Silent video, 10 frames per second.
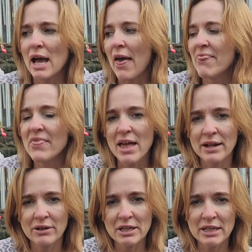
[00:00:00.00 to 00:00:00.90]
And
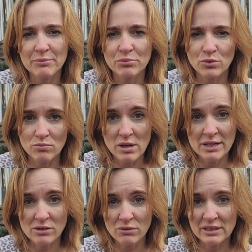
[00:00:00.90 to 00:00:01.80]
then I brought my
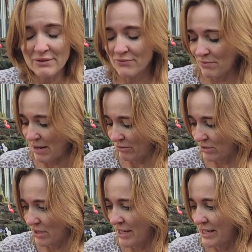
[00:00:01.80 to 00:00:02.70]
dogs in from
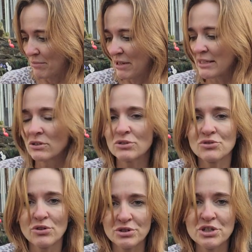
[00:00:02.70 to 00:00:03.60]
outside. Now my dogs
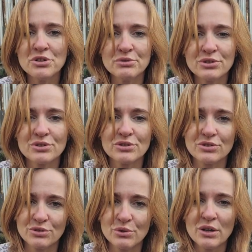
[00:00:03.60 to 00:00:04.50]
are
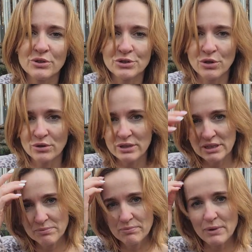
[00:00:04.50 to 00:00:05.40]
used to other
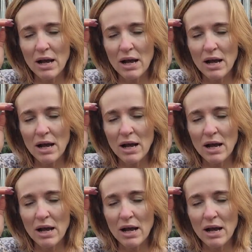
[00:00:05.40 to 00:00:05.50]
dogs,